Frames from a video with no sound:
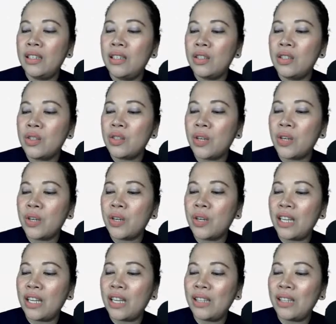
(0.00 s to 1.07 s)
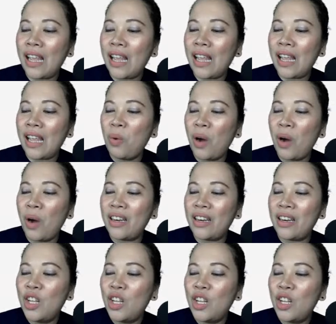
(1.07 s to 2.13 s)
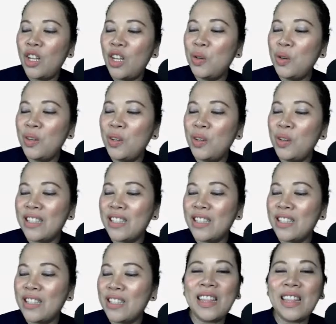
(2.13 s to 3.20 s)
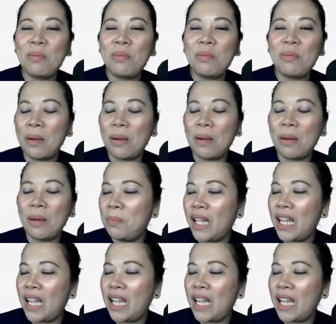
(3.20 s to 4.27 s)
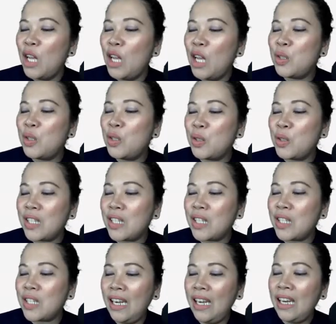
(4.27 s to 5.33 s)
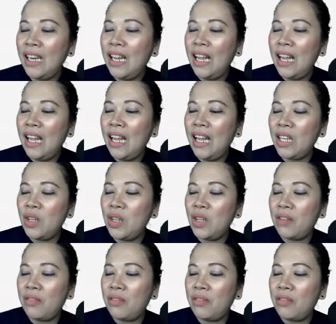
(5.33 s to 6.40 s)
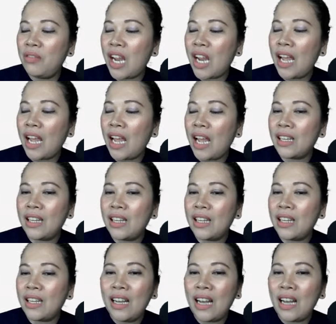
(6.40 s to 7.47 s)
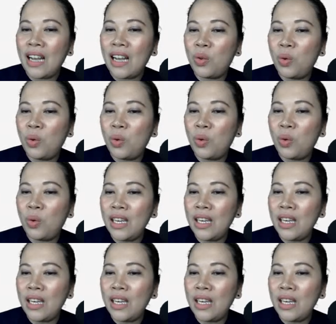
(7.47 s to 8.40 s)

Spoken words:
sorry, not 1, 2, see, that means I'm not playing 2 to 10, and then you have a Jack, a Queen,